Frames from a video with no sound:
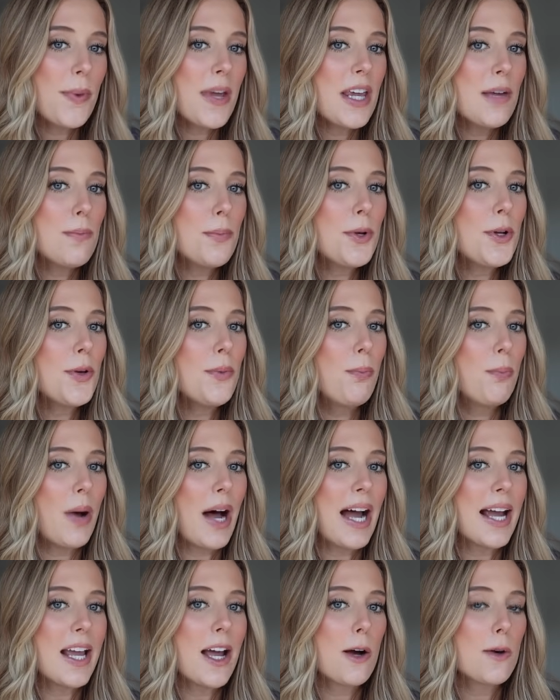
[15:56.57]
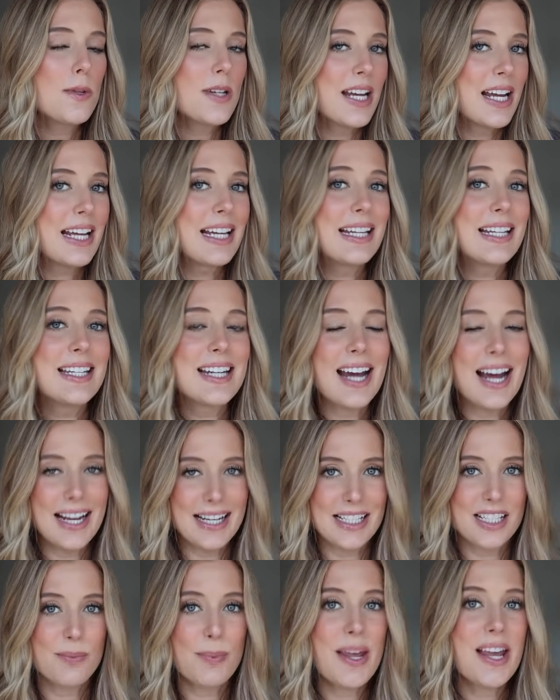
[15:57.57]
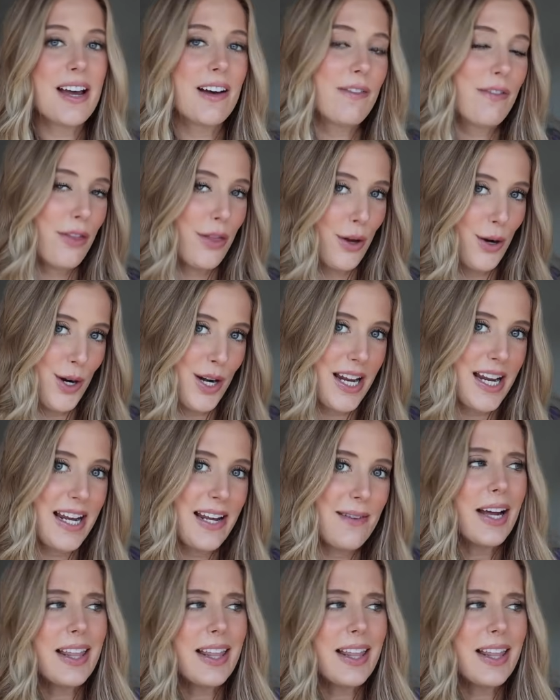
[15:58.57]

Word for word: People Bio Tint S P F thirty.